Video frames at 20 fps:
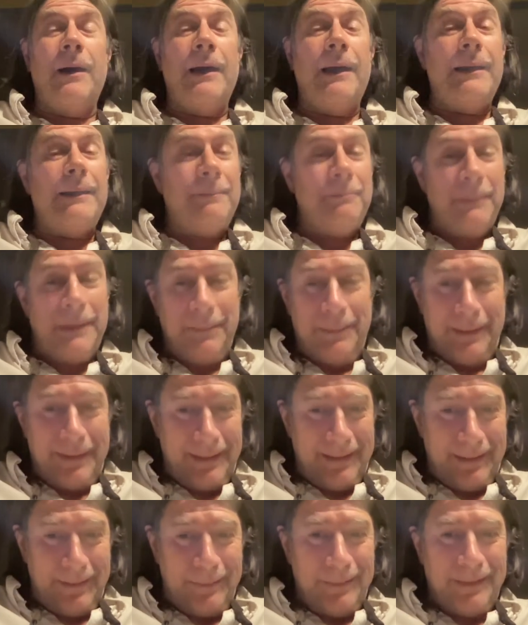and maybe a
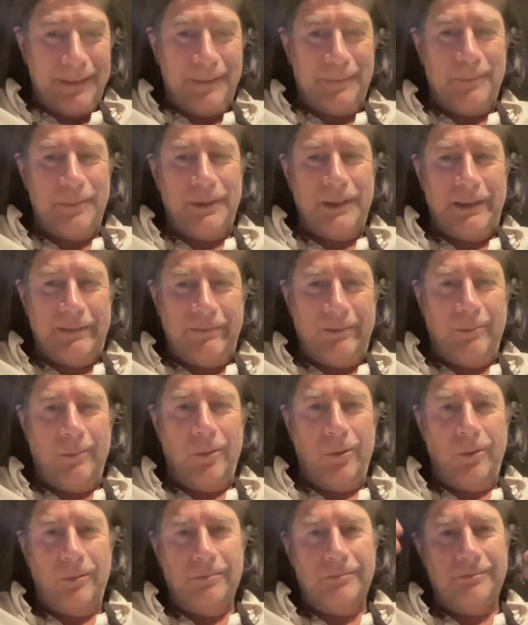little bit
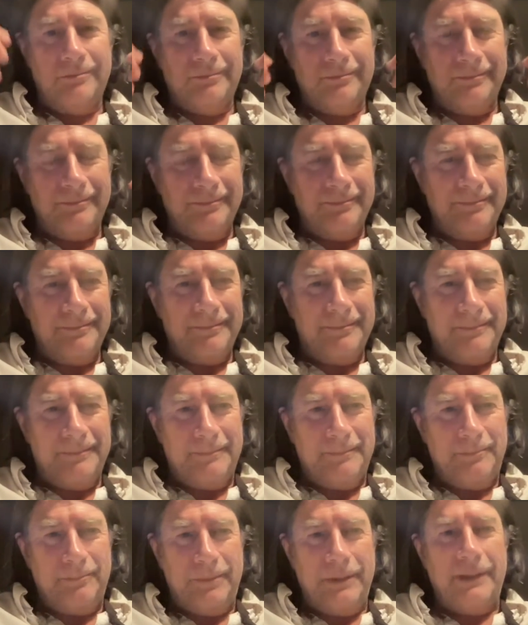unbelievable,
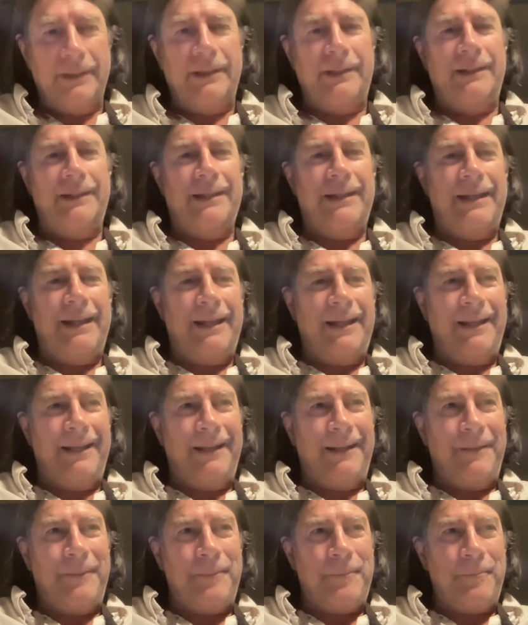but
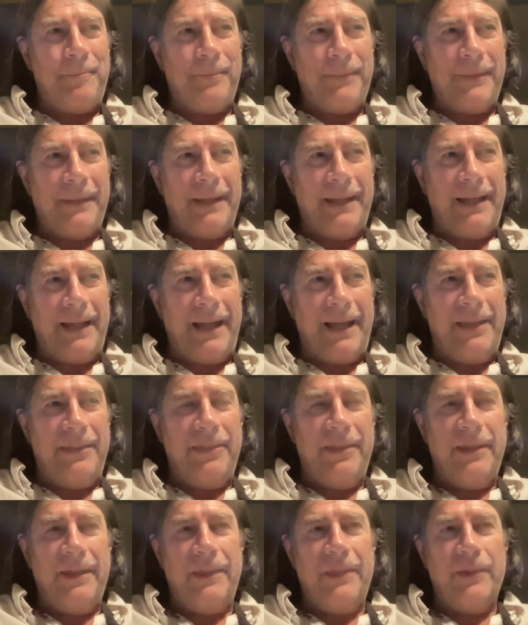I
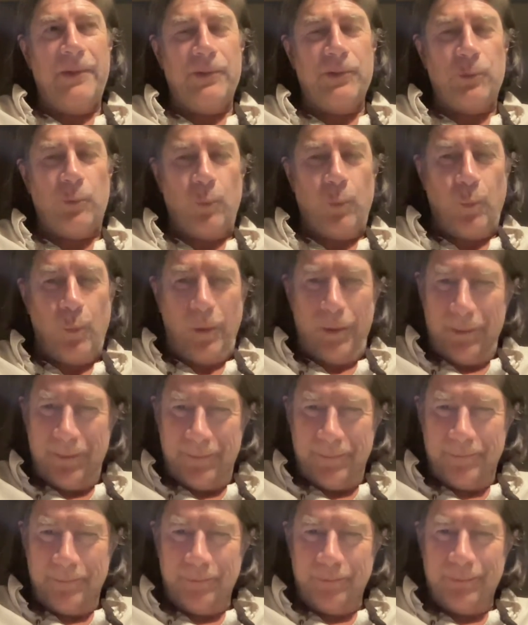think there's
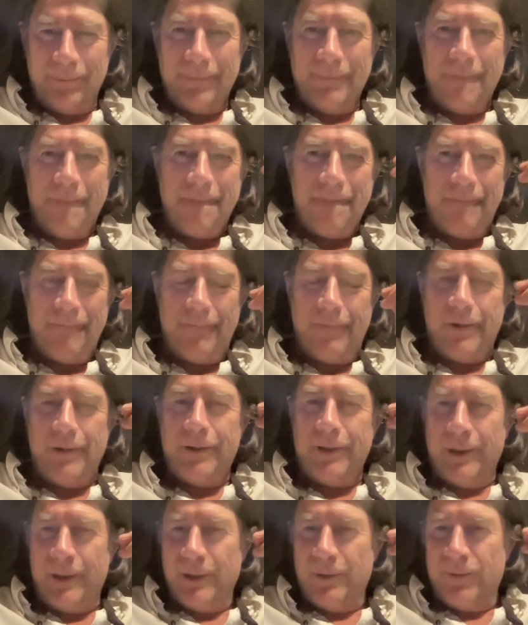one
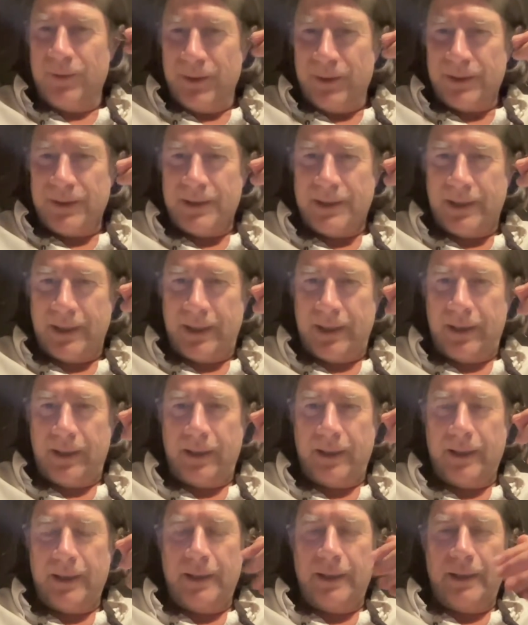very obvious thing
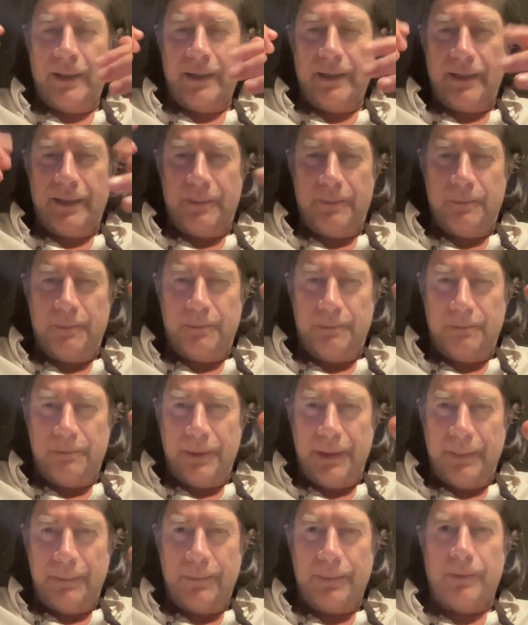that
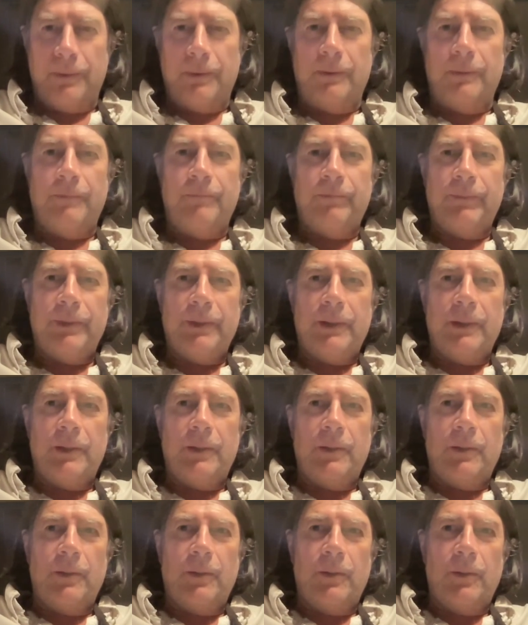people
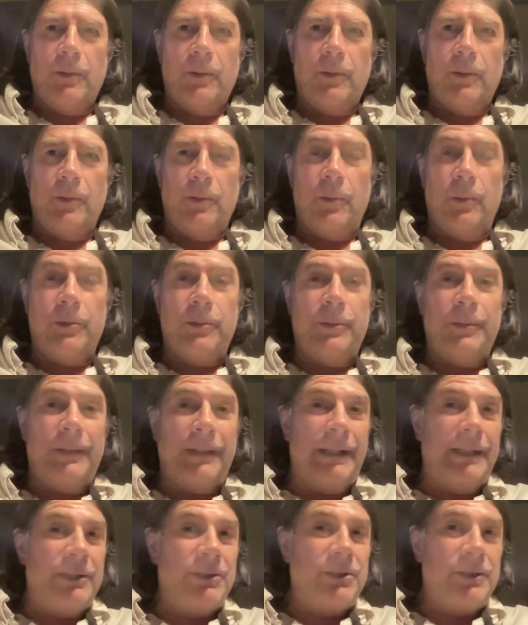who are doing
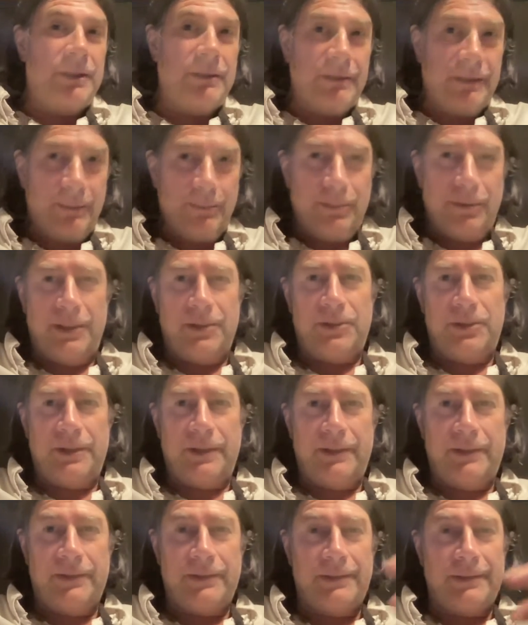engineering
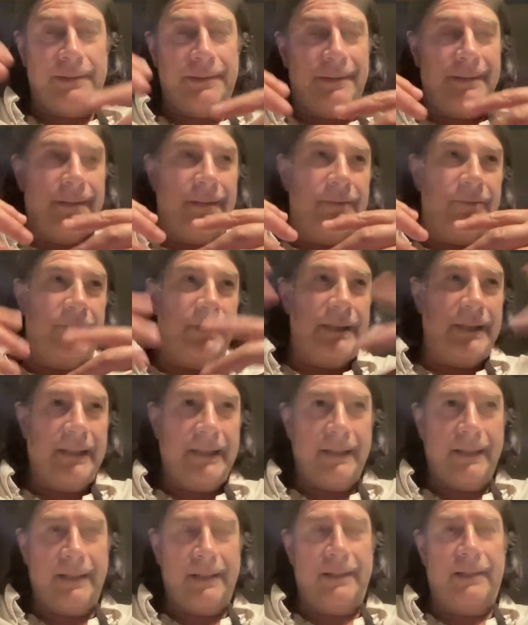projects of any
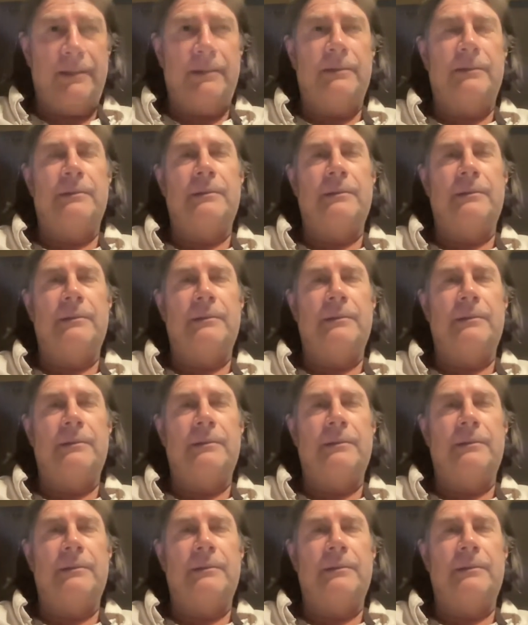kind